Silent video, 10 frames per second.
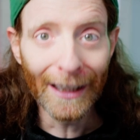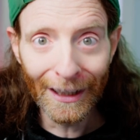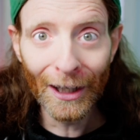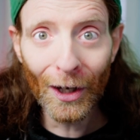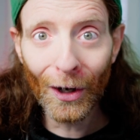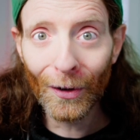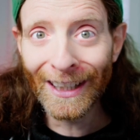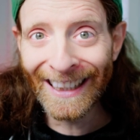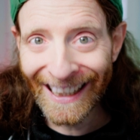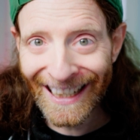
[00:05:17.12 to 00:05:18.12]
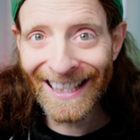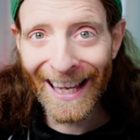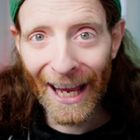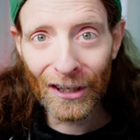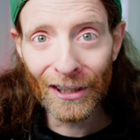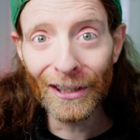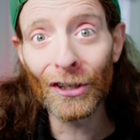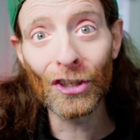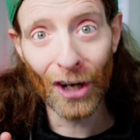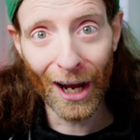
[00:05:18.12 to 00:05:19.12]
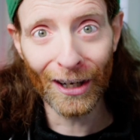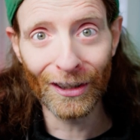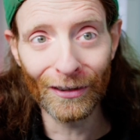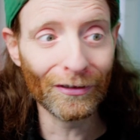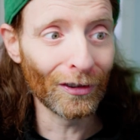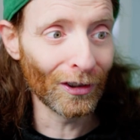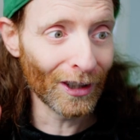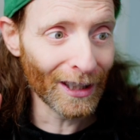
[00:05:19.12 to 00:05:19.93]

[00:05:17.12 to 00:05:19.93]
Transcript: And I know it is actually a shocker for